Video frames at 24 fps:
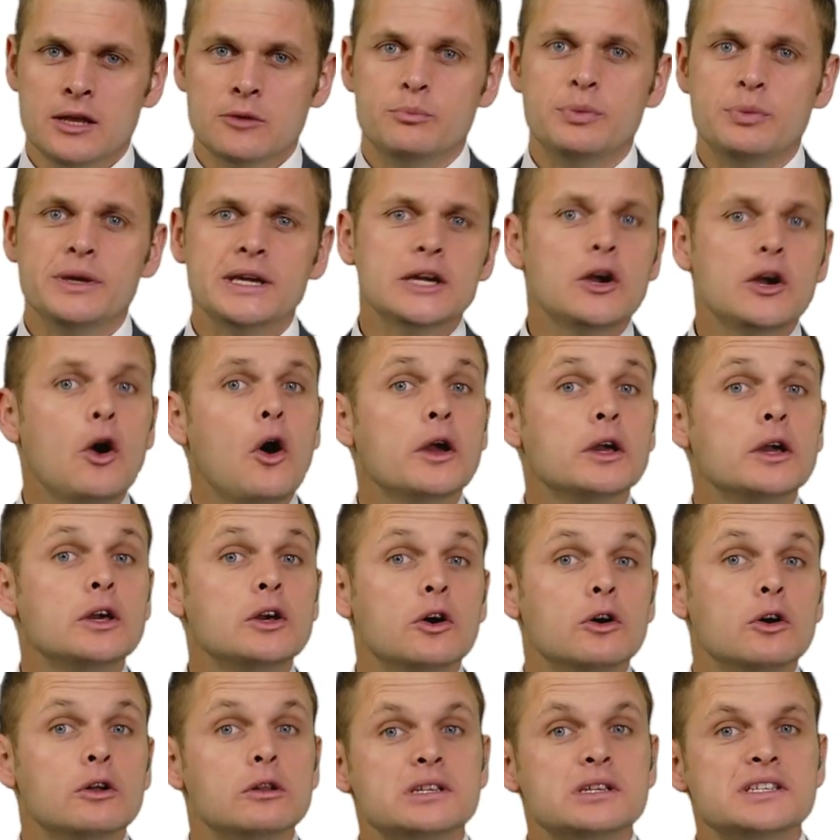Bitcoin
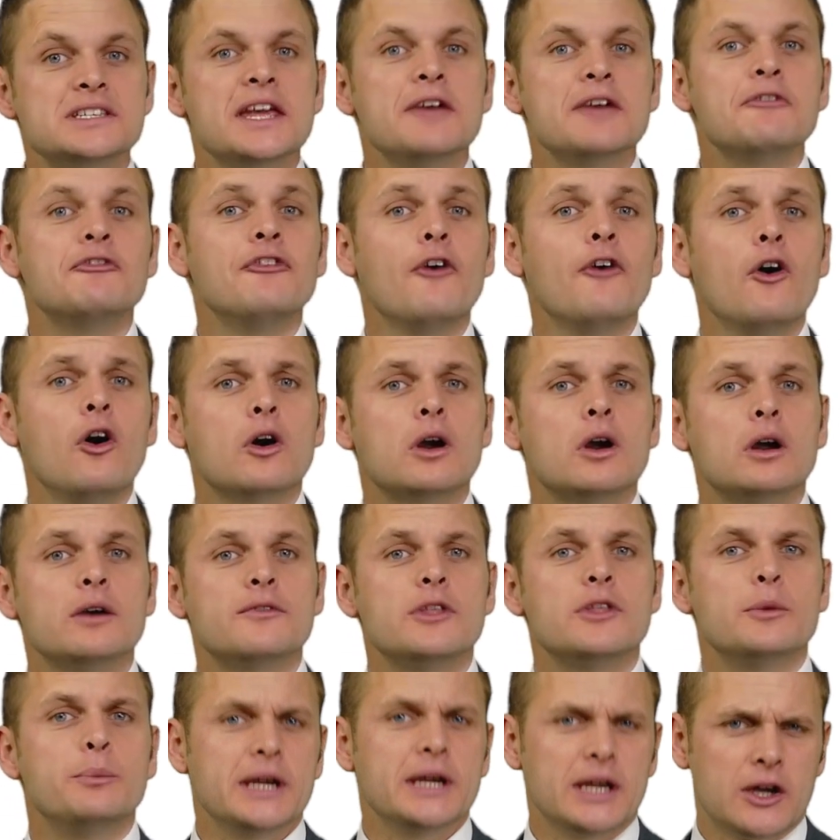Gold is a fork of
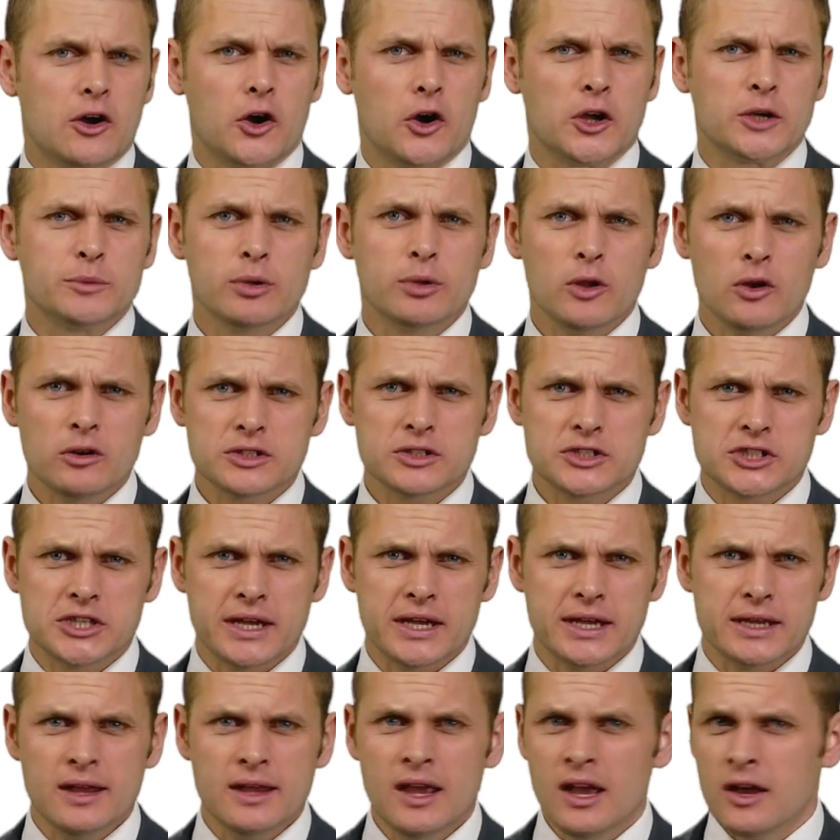the Bitcoin
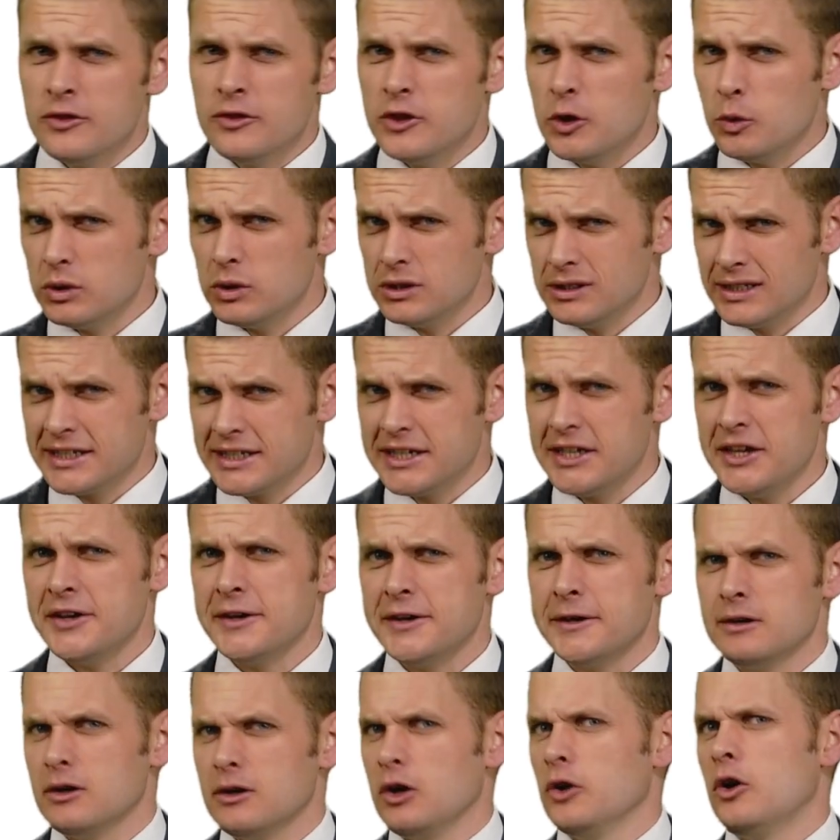blockchain that will
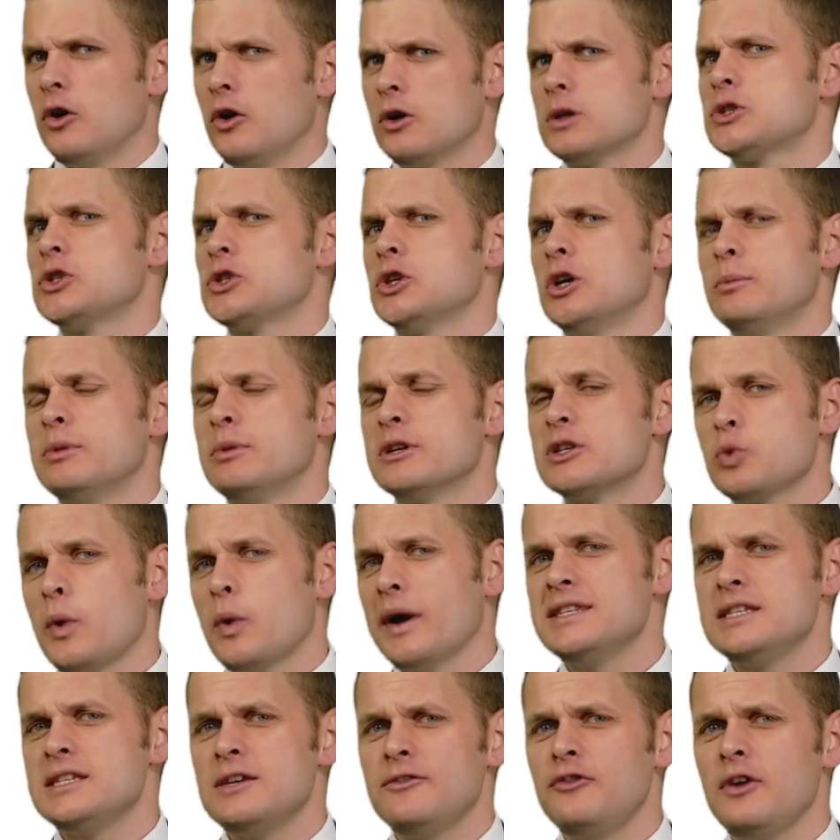occur on October
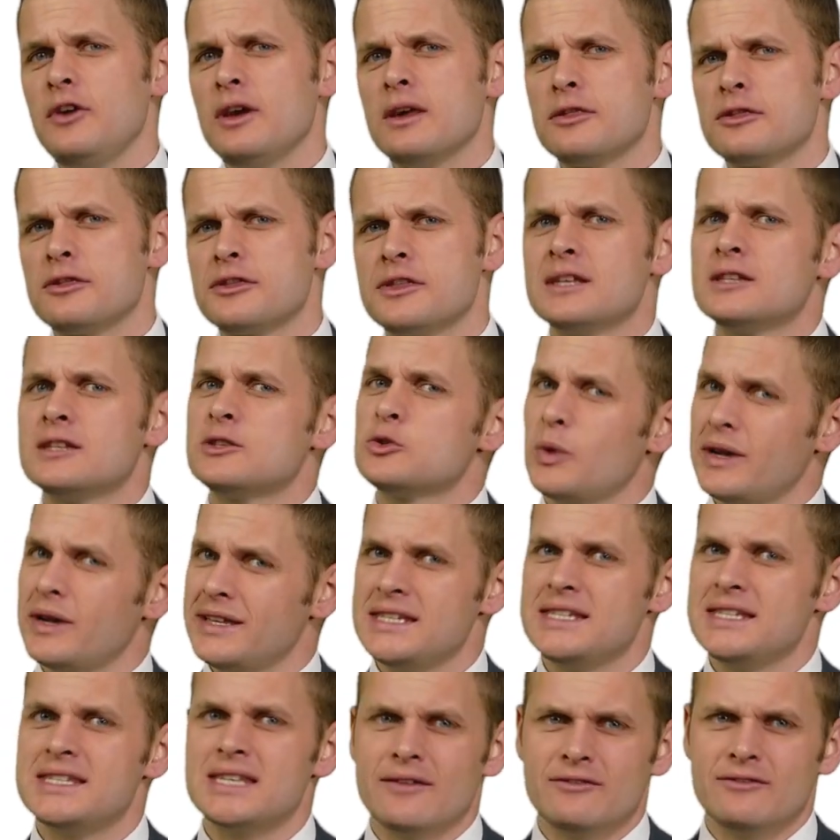25th,
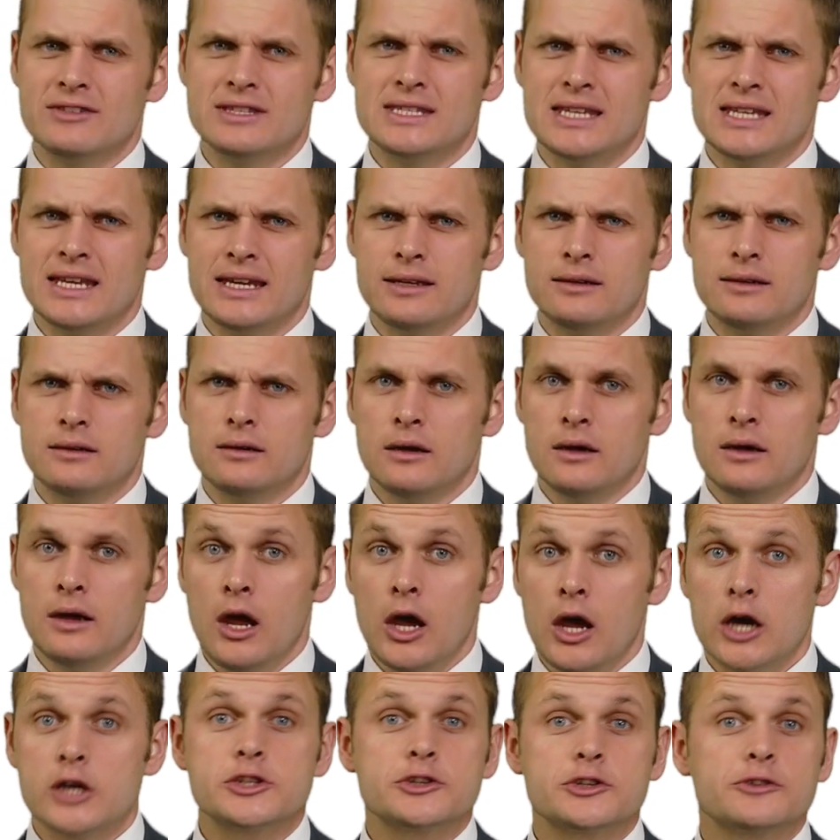2017.
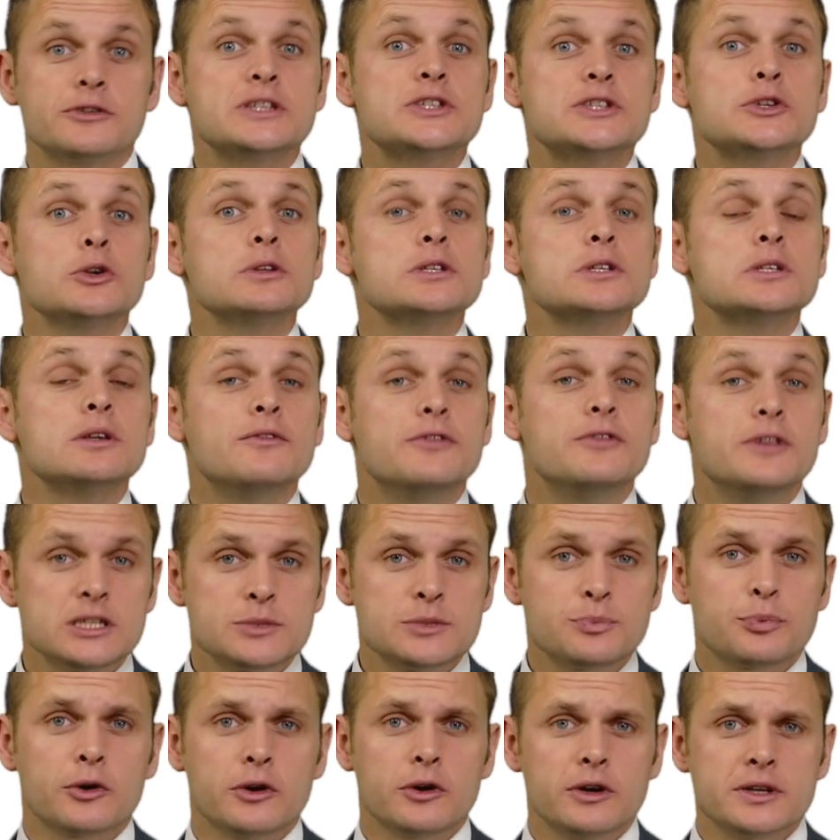As a result of this
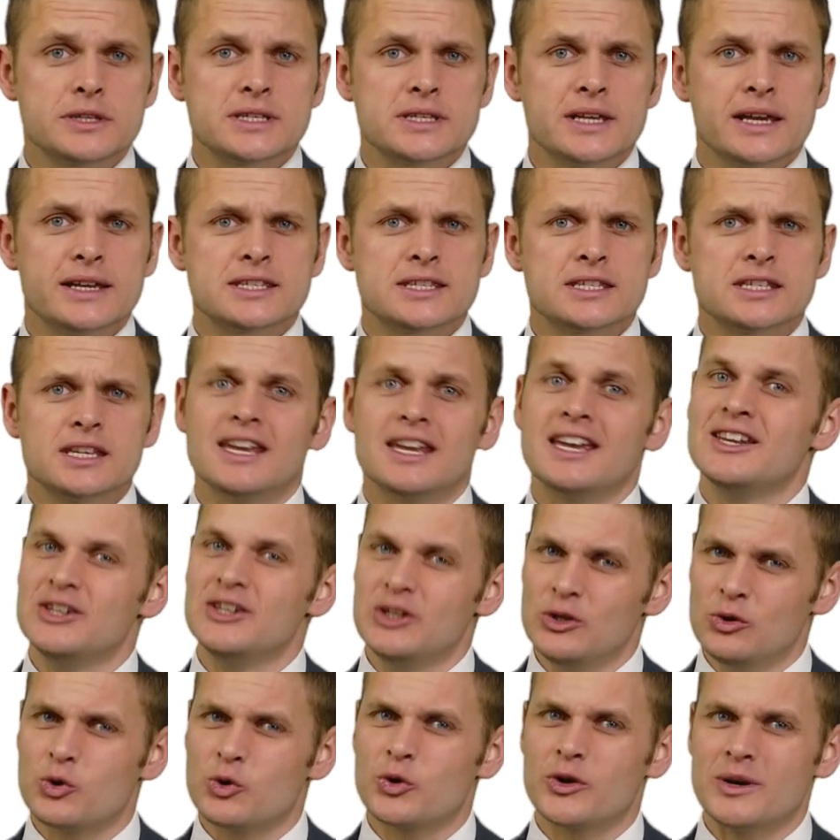process, a
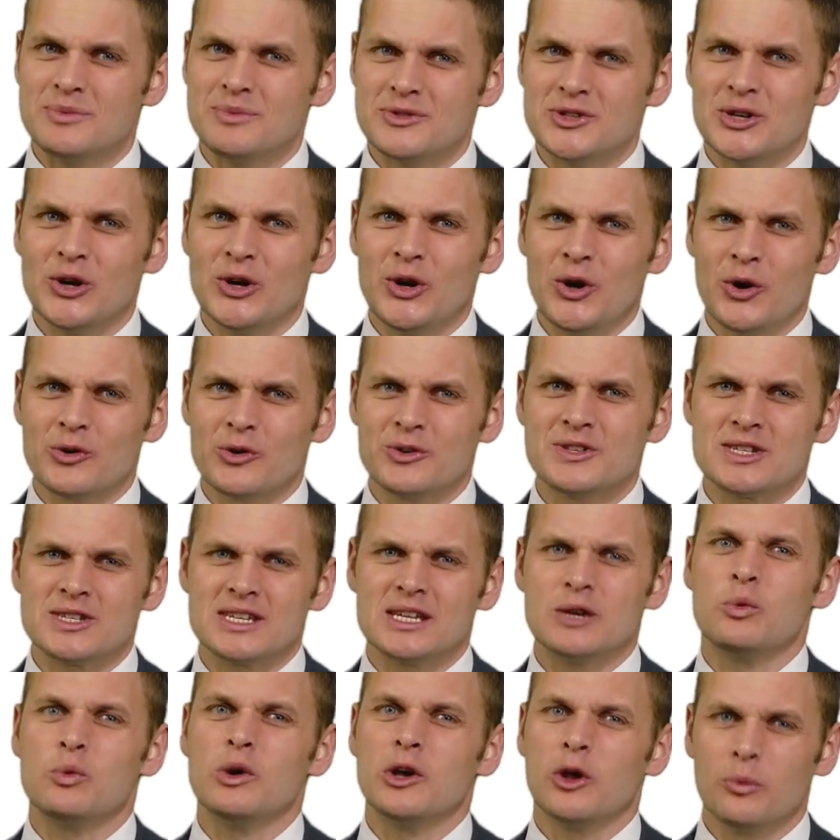new cryptocurrency
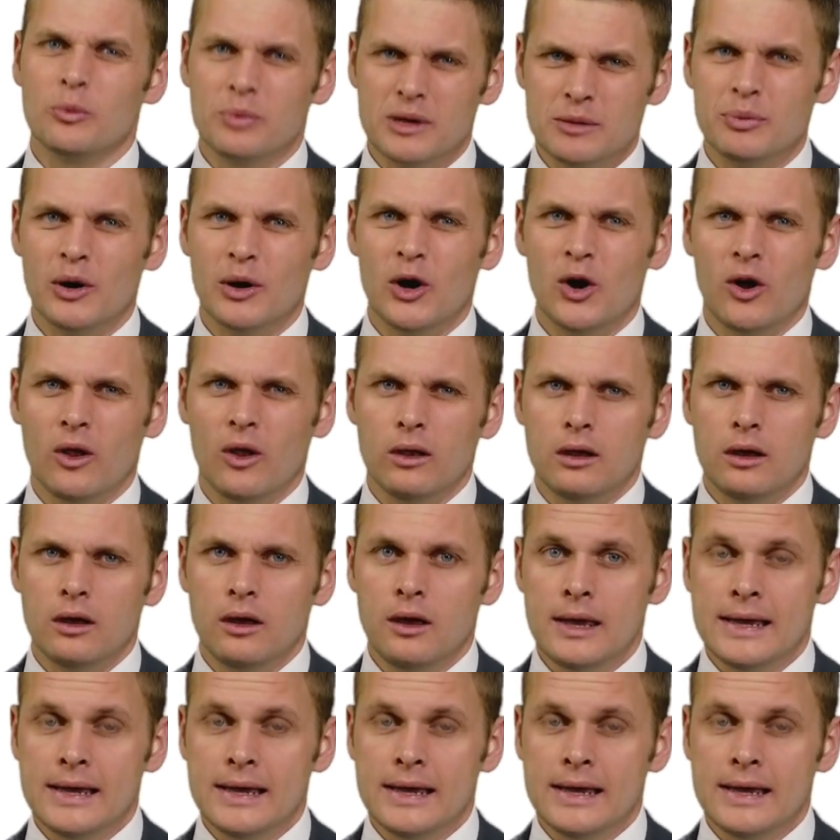will be born.